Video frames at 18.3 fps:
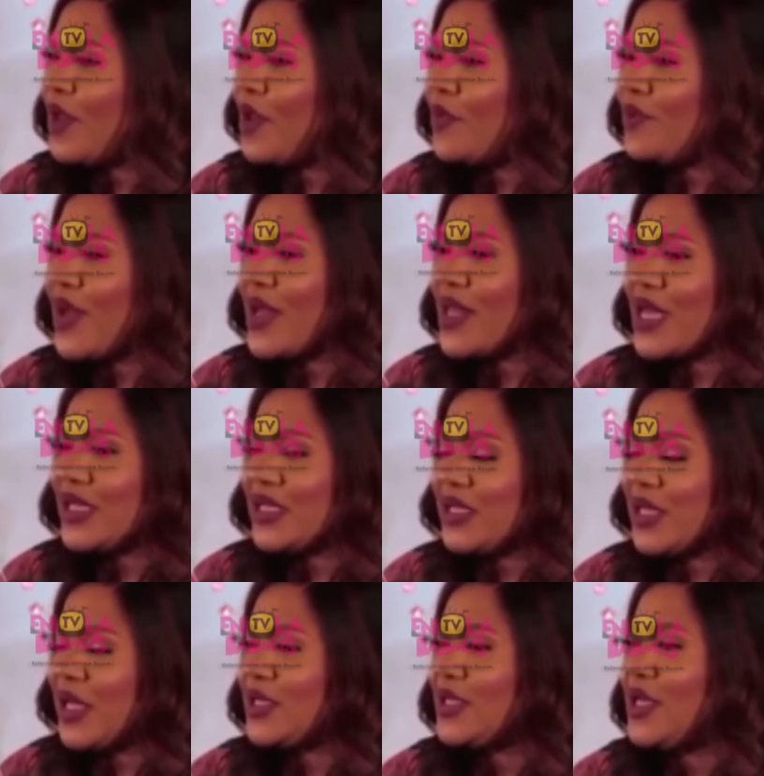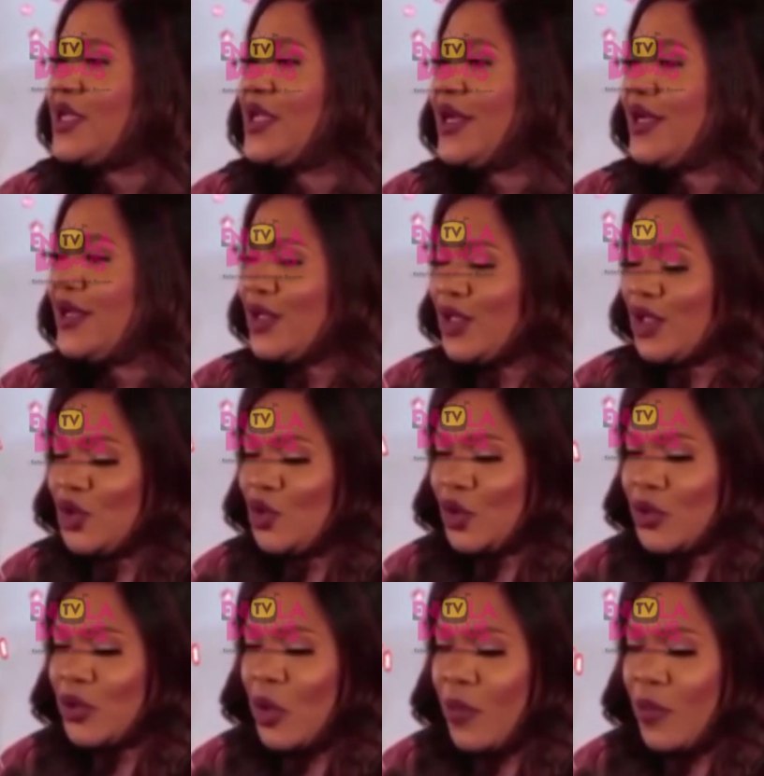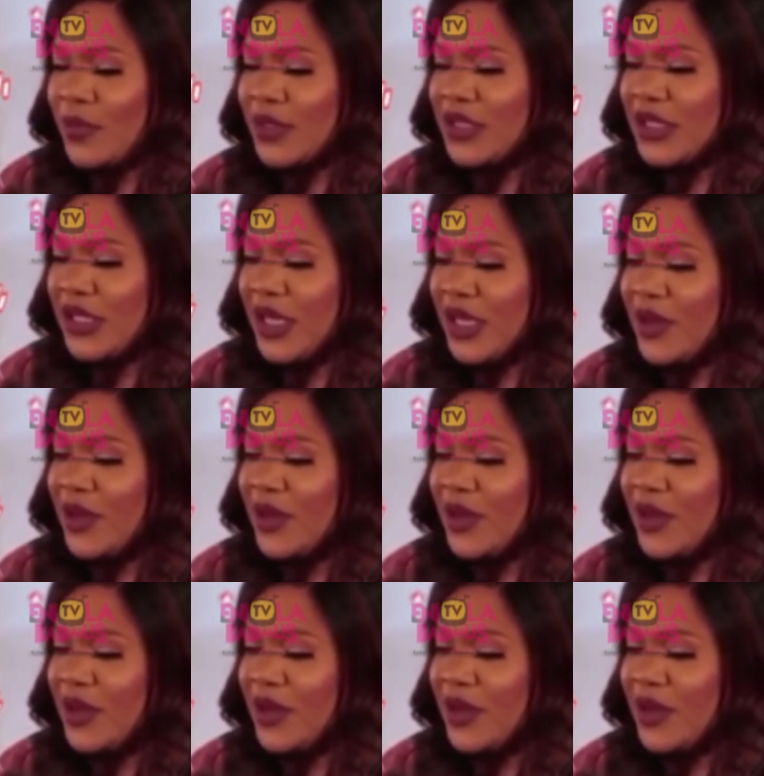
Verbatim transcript: She was coming. She came, but we could not see.